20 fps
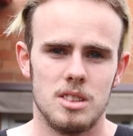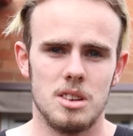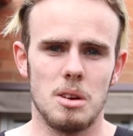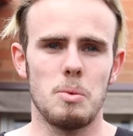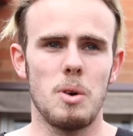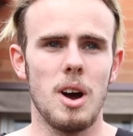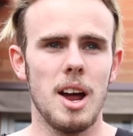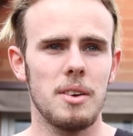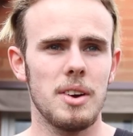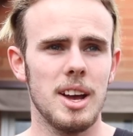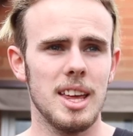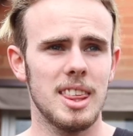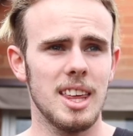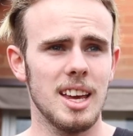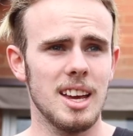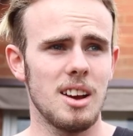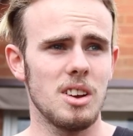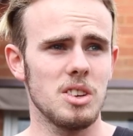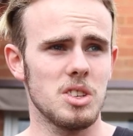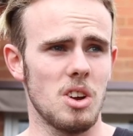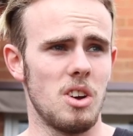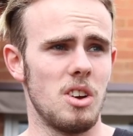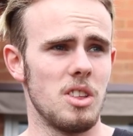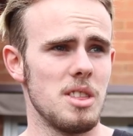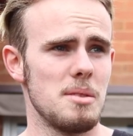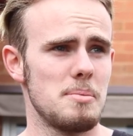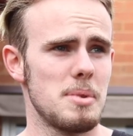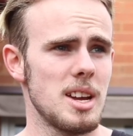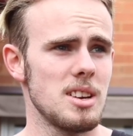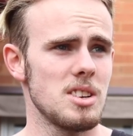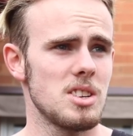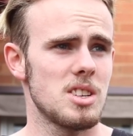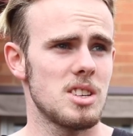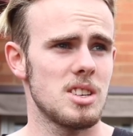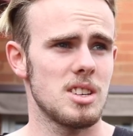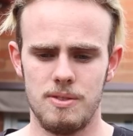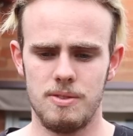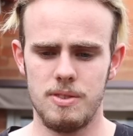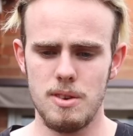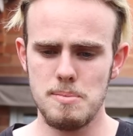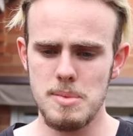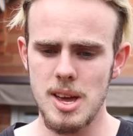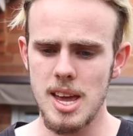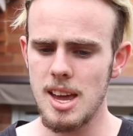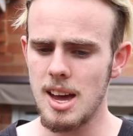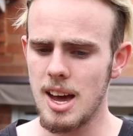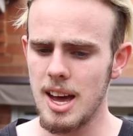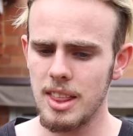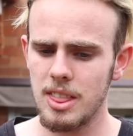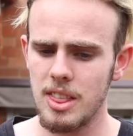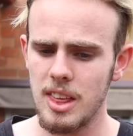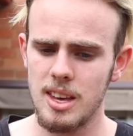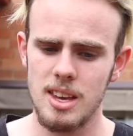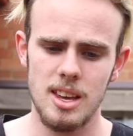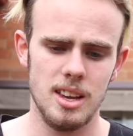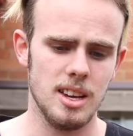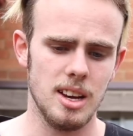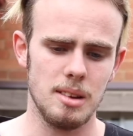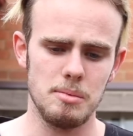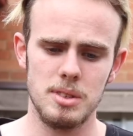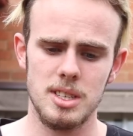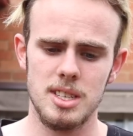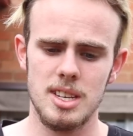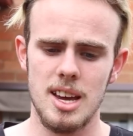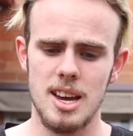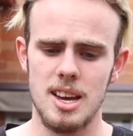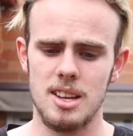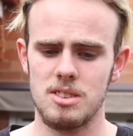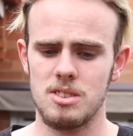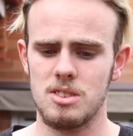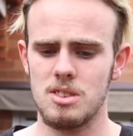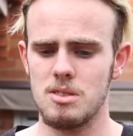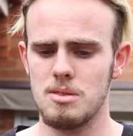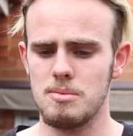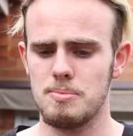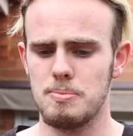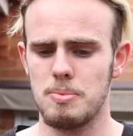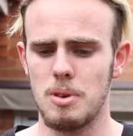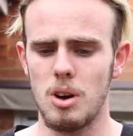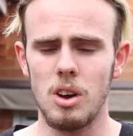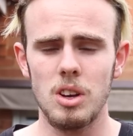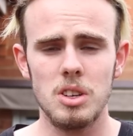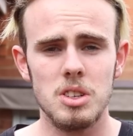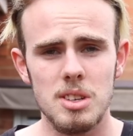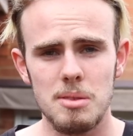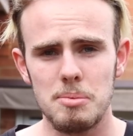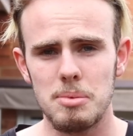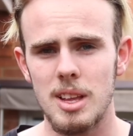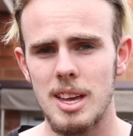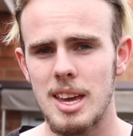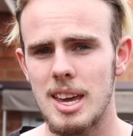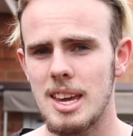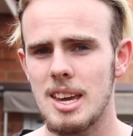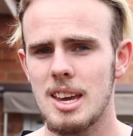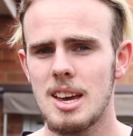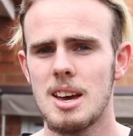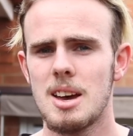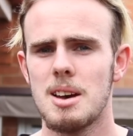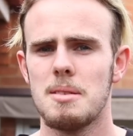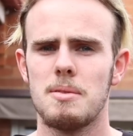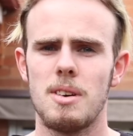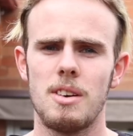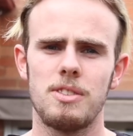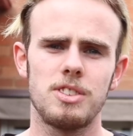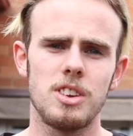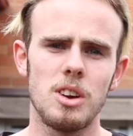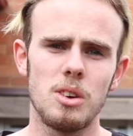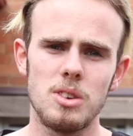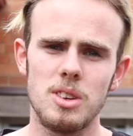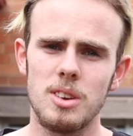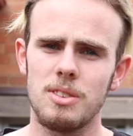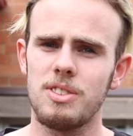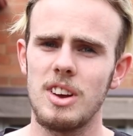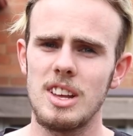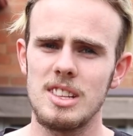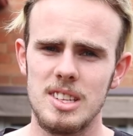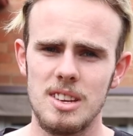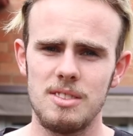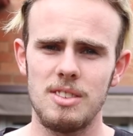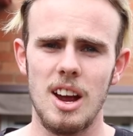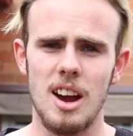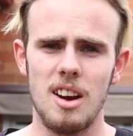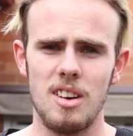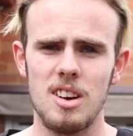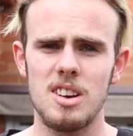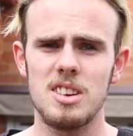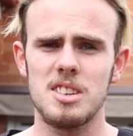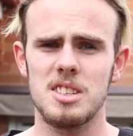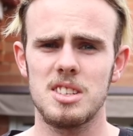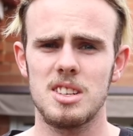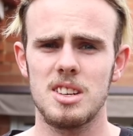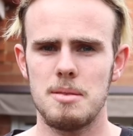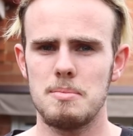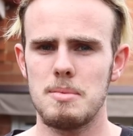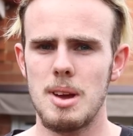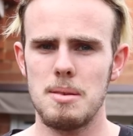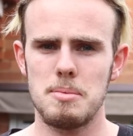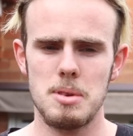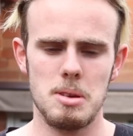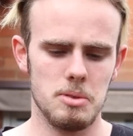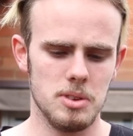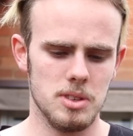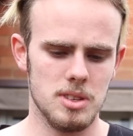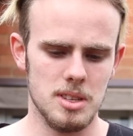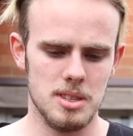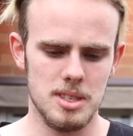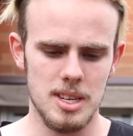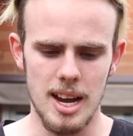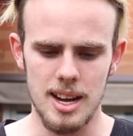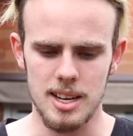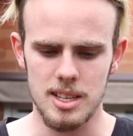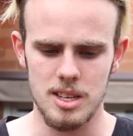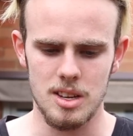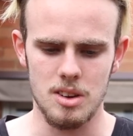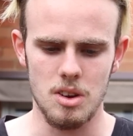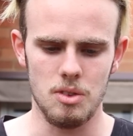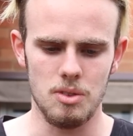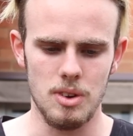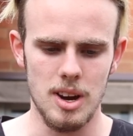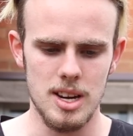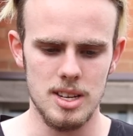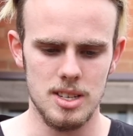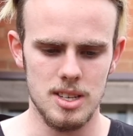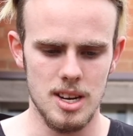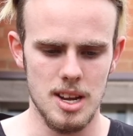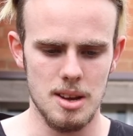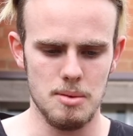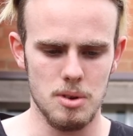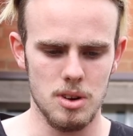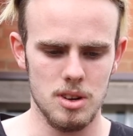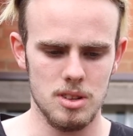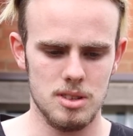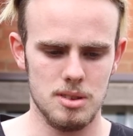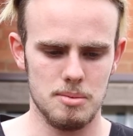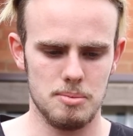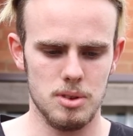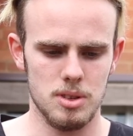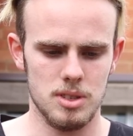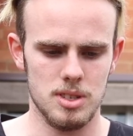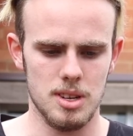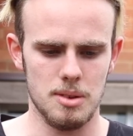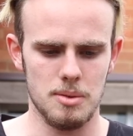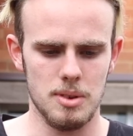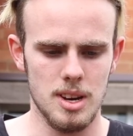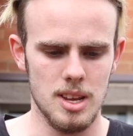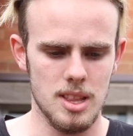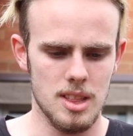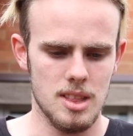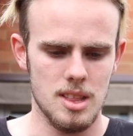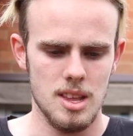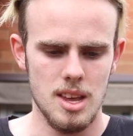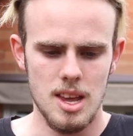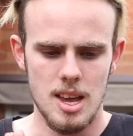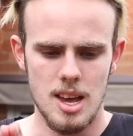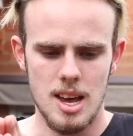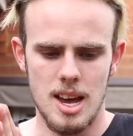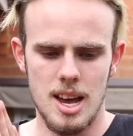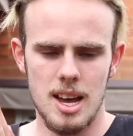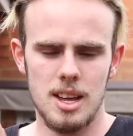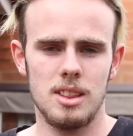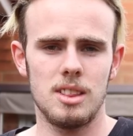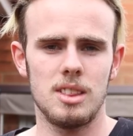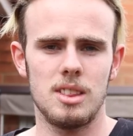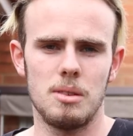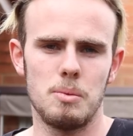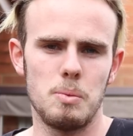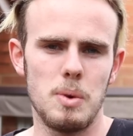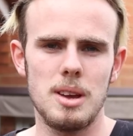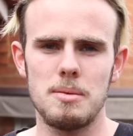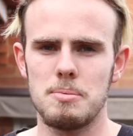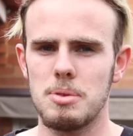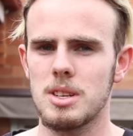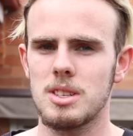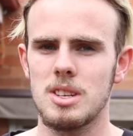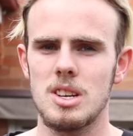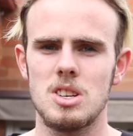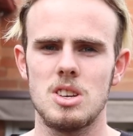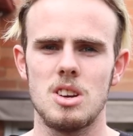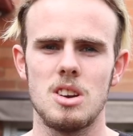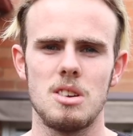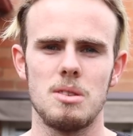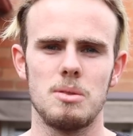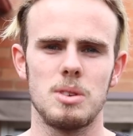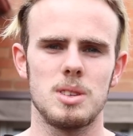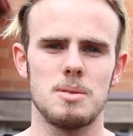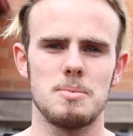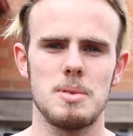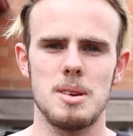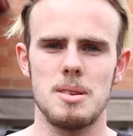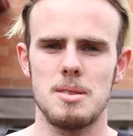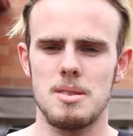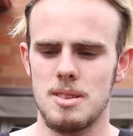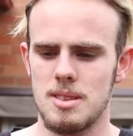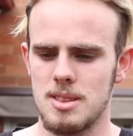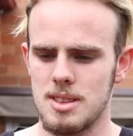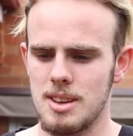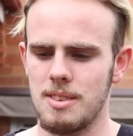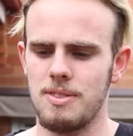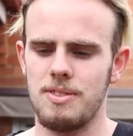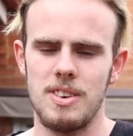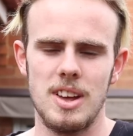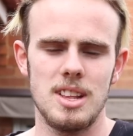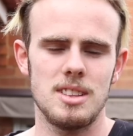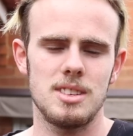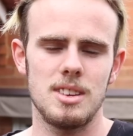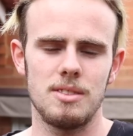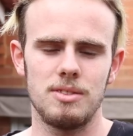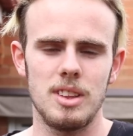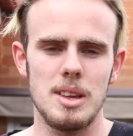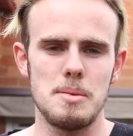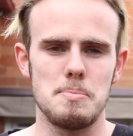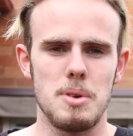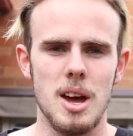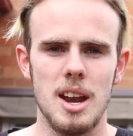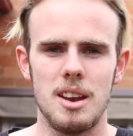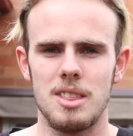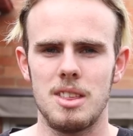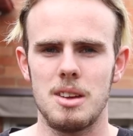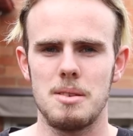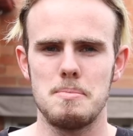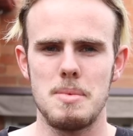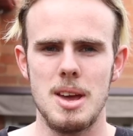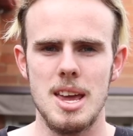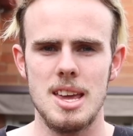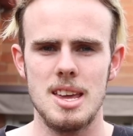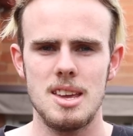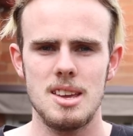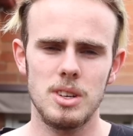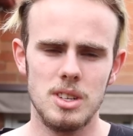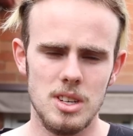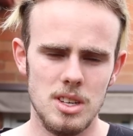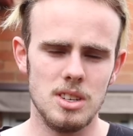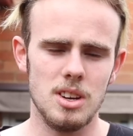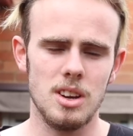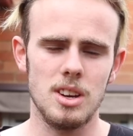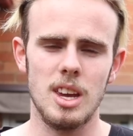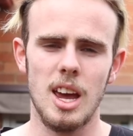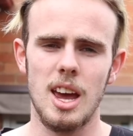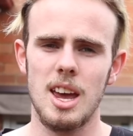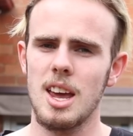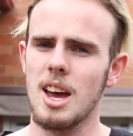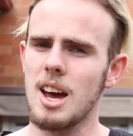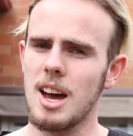So why do I think I was on the bench? For me, I think it comes down to possibly a few defensive errors, and maybe it was a tactical reason. He wanted to put someone in at the wing position who was a bit defensively better than me, which is okay.